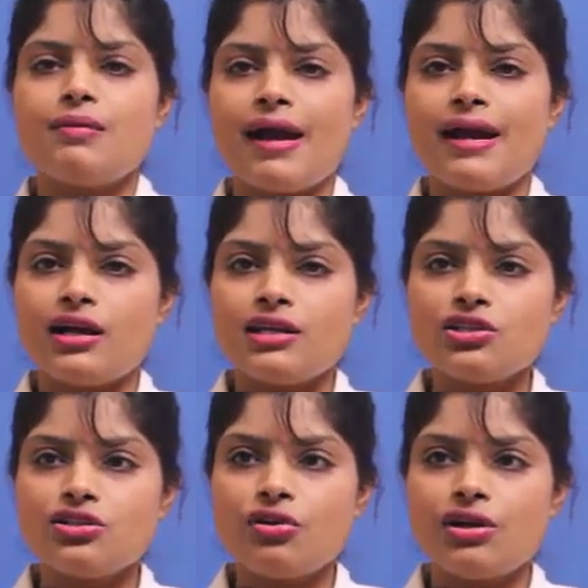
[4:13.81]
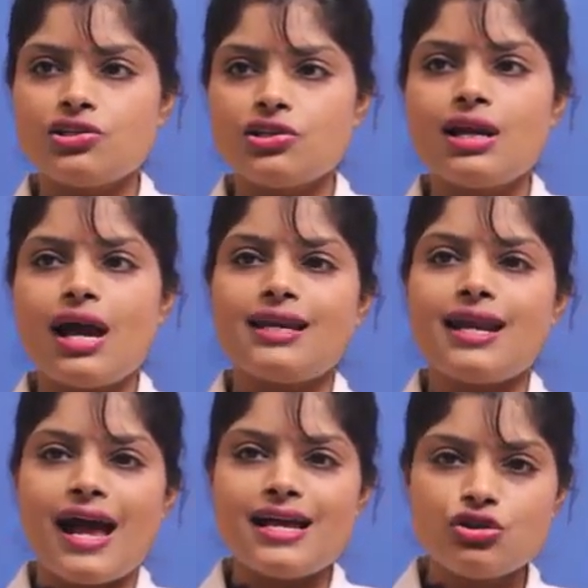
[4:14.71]
by concentration,
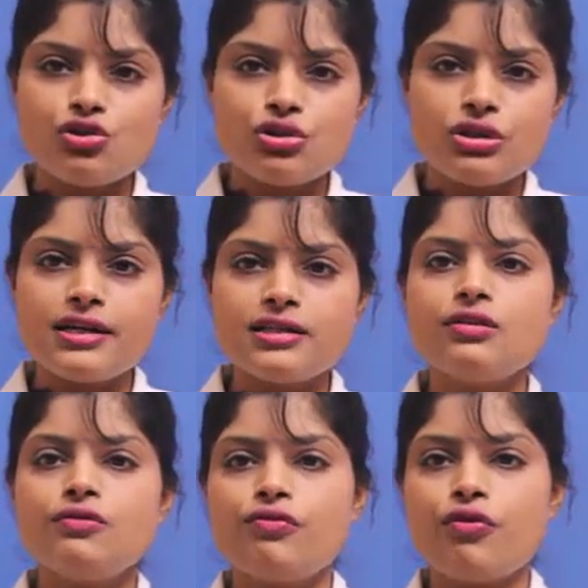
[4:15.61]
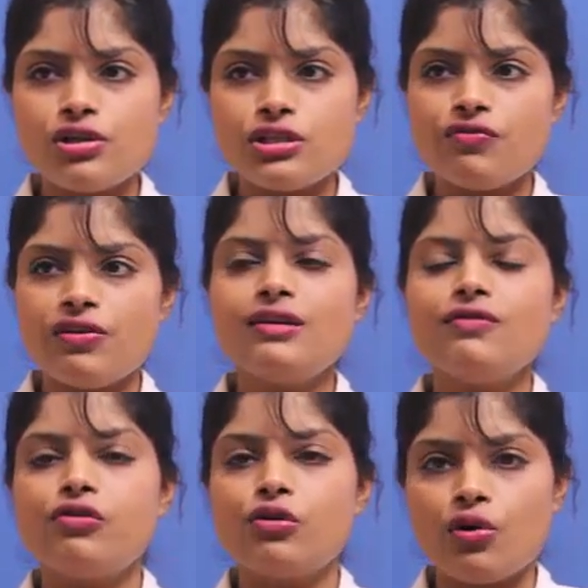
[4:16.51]
and acidulated phosphate
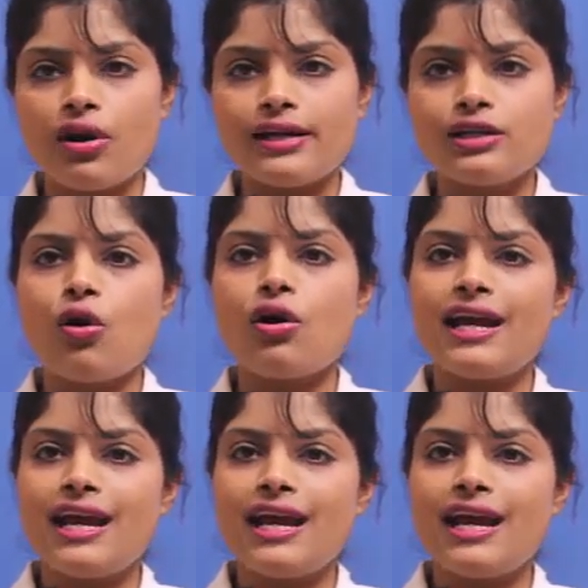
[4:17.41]
fluoride or